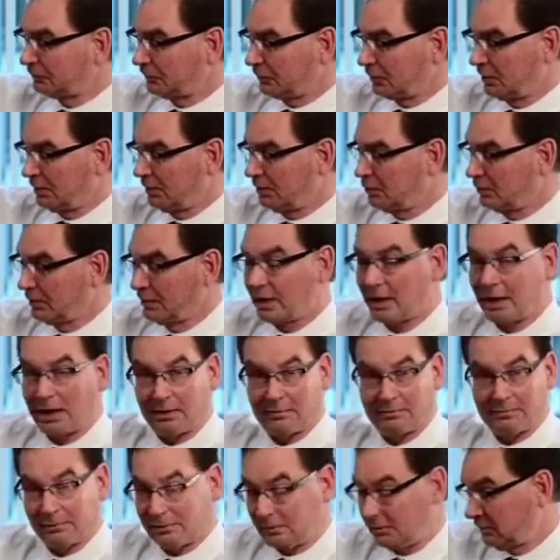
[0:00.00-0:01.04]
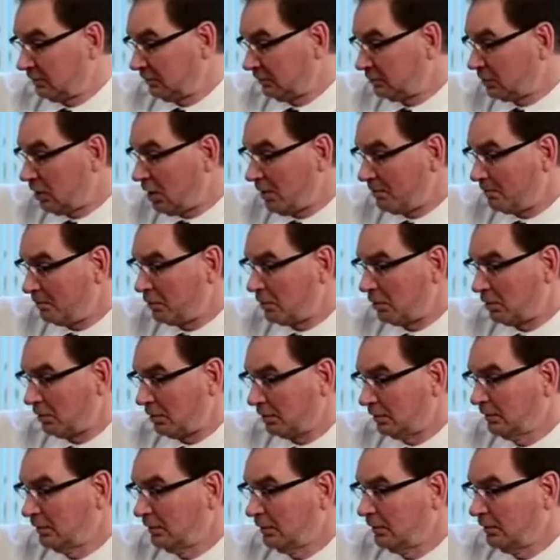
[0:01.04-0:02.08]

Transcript: Here we have in the top part